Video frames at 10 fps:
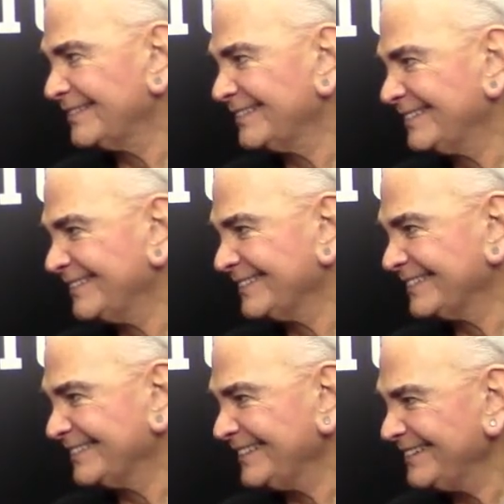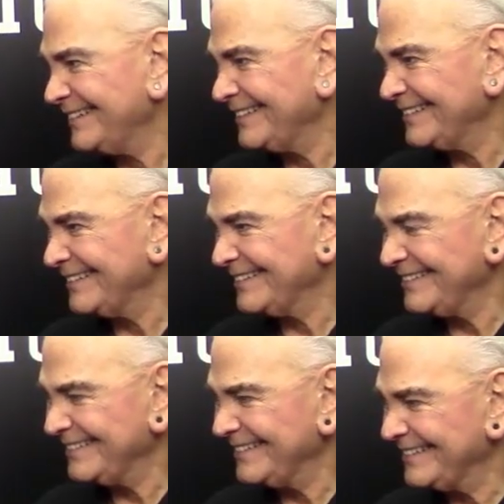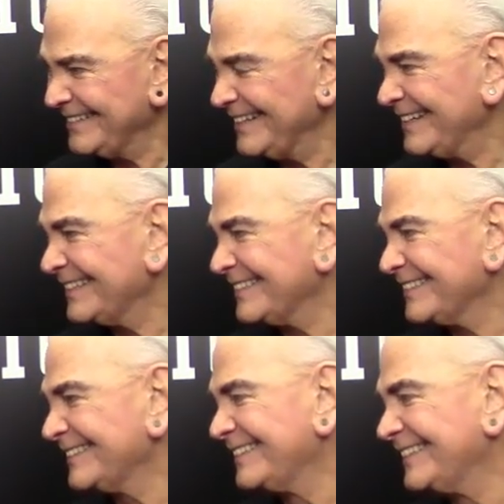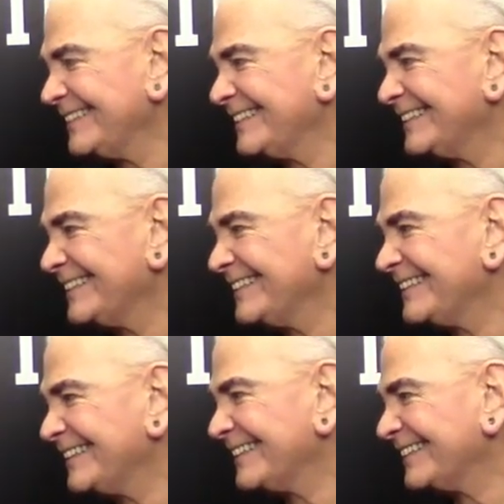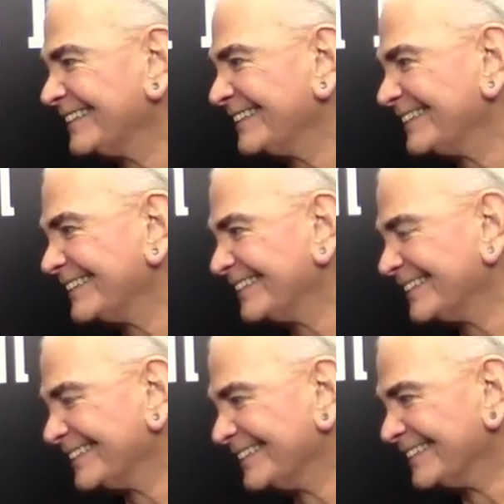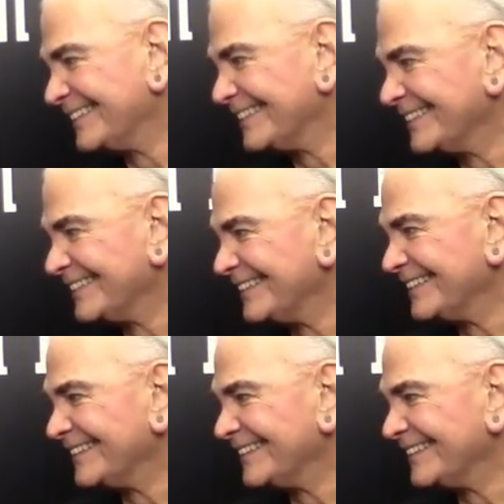This person isn't speaking.